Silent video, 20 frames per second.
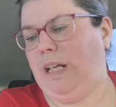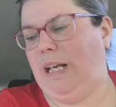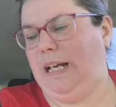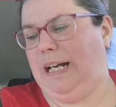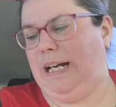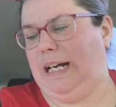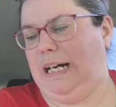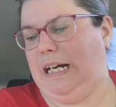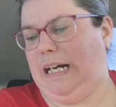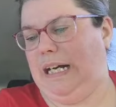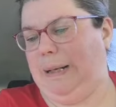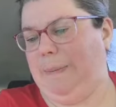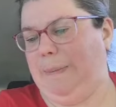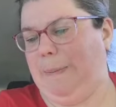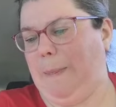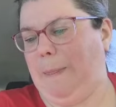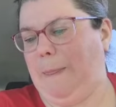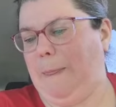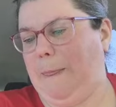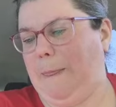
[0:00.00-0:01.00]

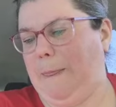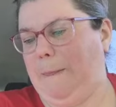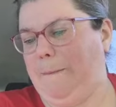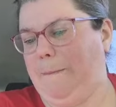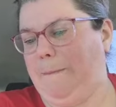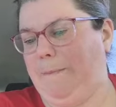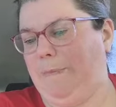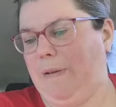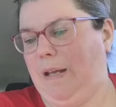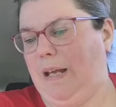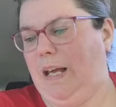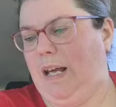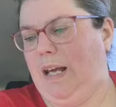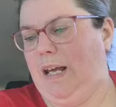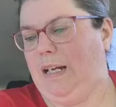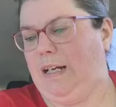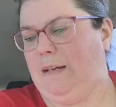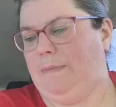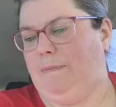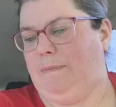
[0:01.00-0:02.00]
Um,
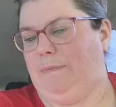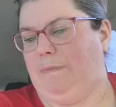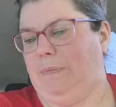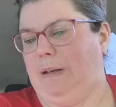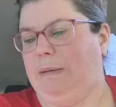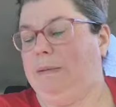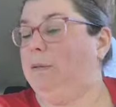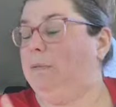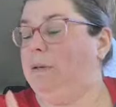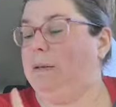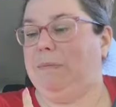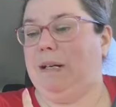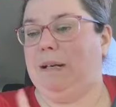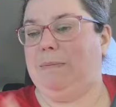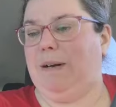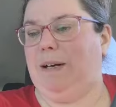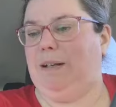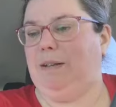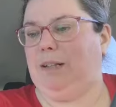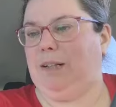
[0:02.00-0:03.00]
hmm, maybe,
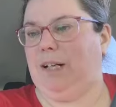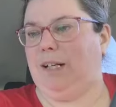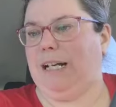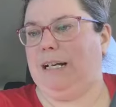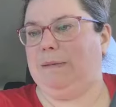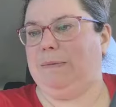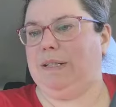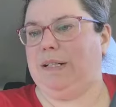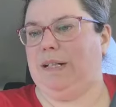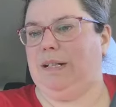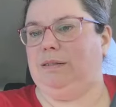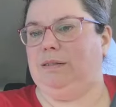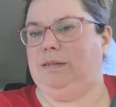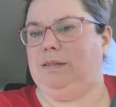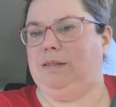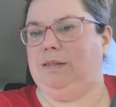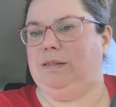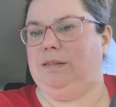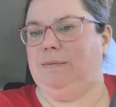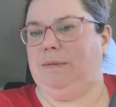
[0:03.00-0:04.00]
maybe I'll look on Amazon.
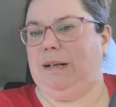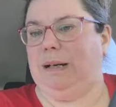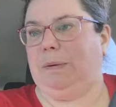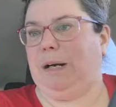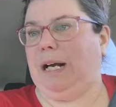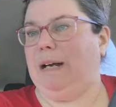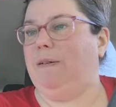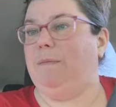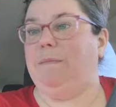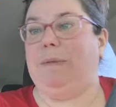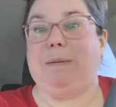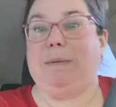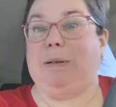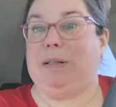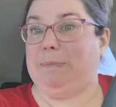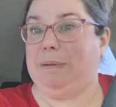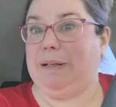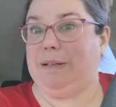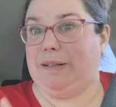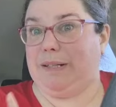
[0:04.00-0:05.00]
But I probably won't be able
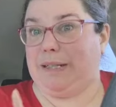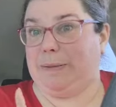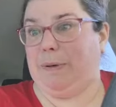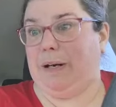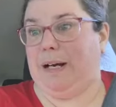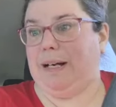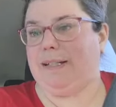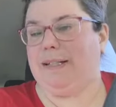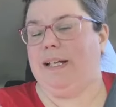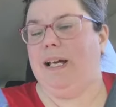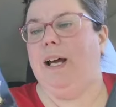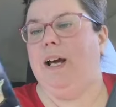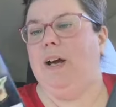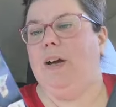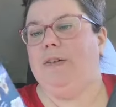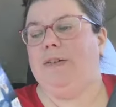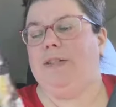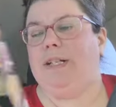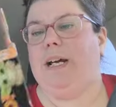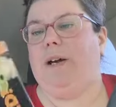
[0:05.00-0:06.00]
to beat this price.
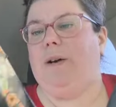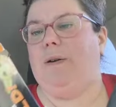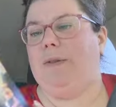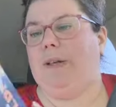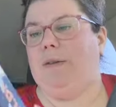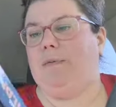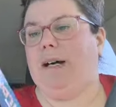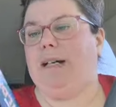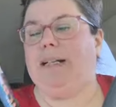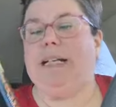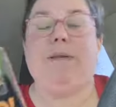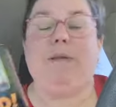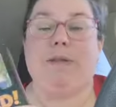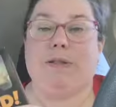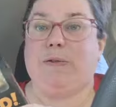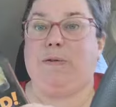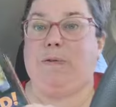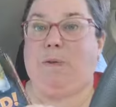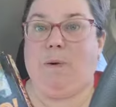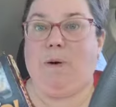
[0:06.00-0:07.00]
So the one that
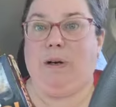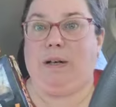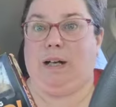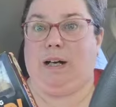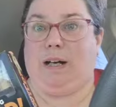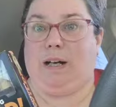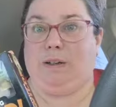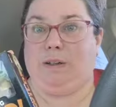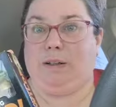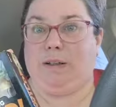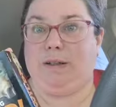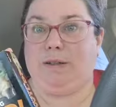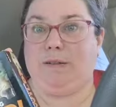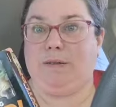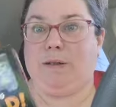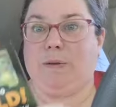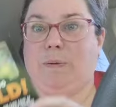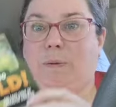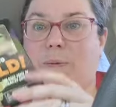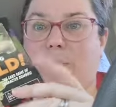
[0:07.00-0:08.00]
was
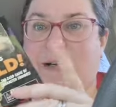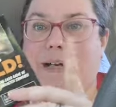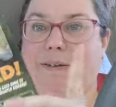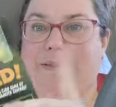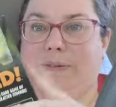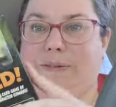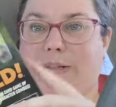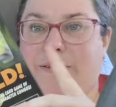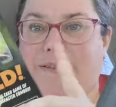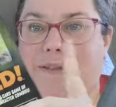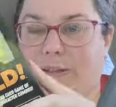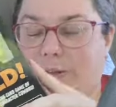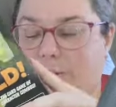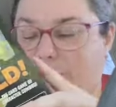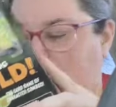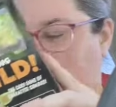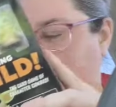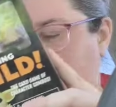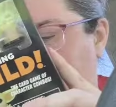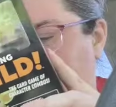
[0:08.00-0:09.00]
$4 was this
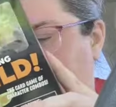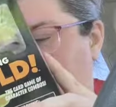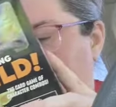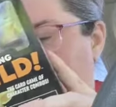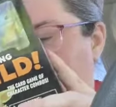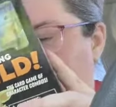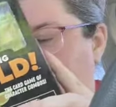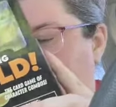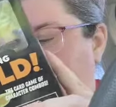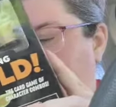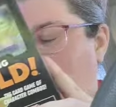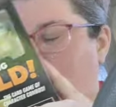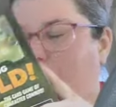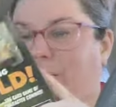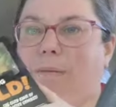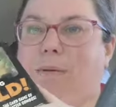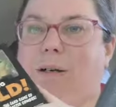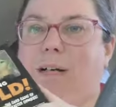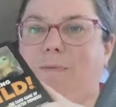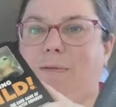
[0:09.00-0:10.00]
one.
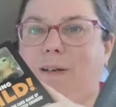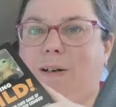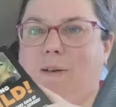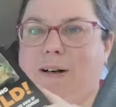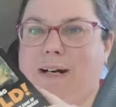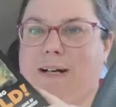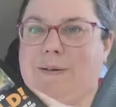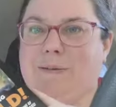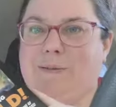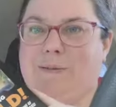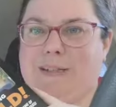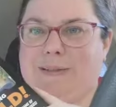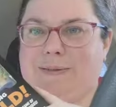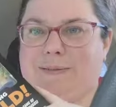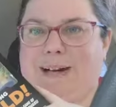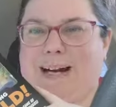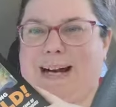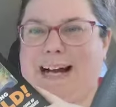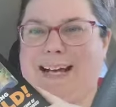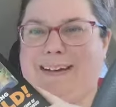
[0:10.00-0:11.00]
The Marvel one was
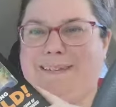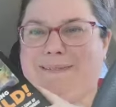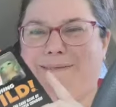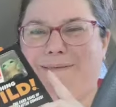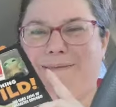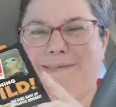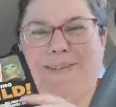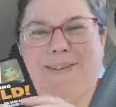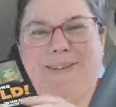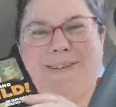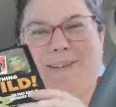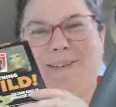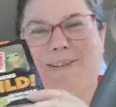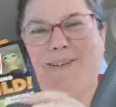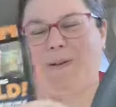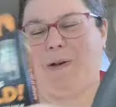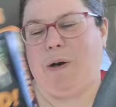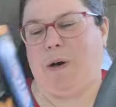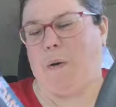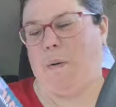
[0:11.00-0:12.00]
5
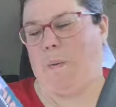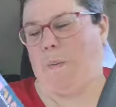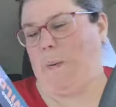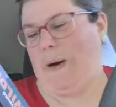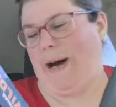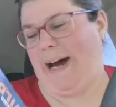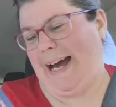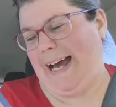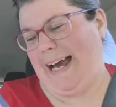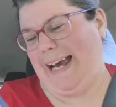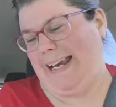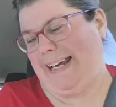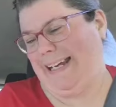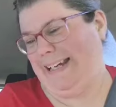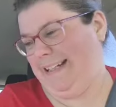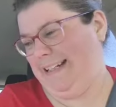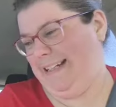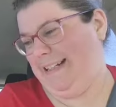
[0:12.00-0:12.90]
Why?